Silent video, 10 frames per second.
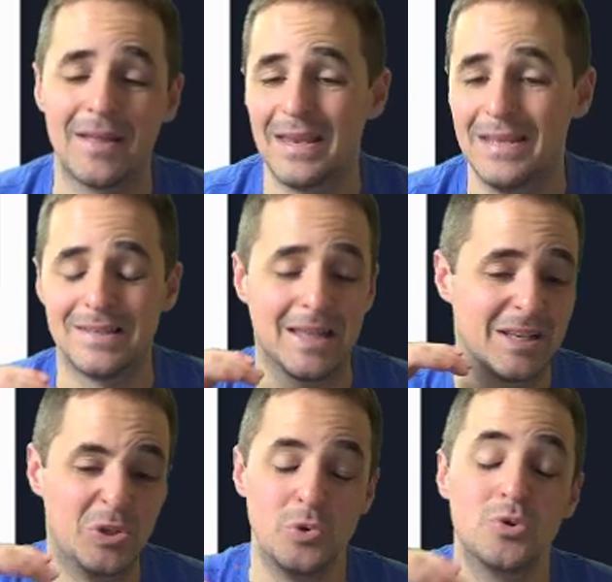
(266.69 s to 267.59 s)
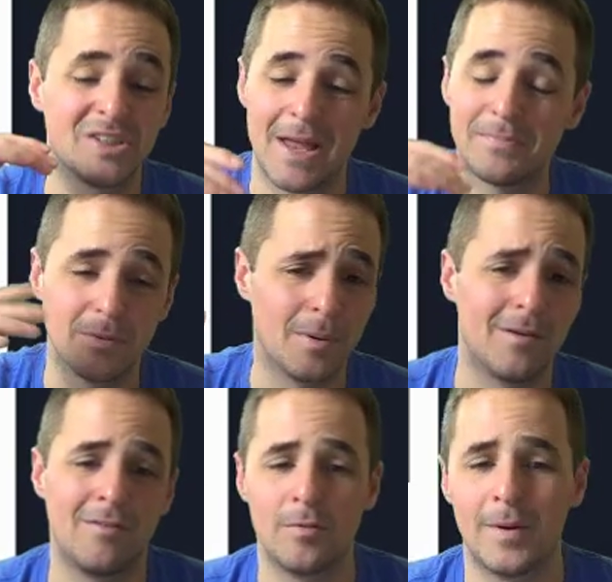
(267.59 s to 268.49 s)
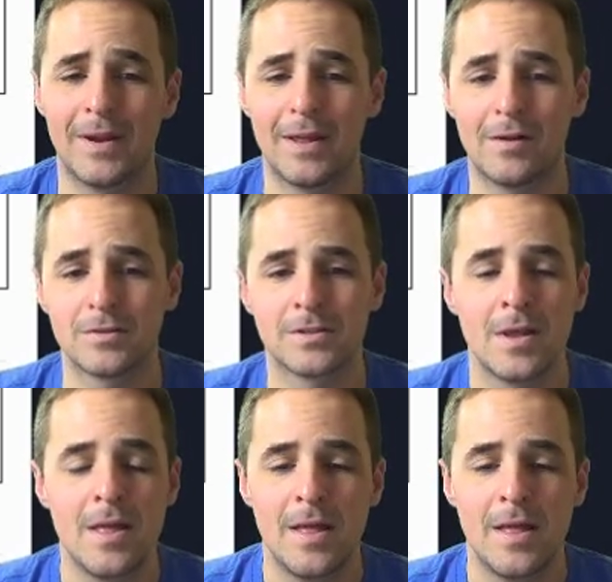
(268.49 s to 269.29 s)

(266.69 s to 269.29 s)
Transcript: and he's like 2 steps above everybody else.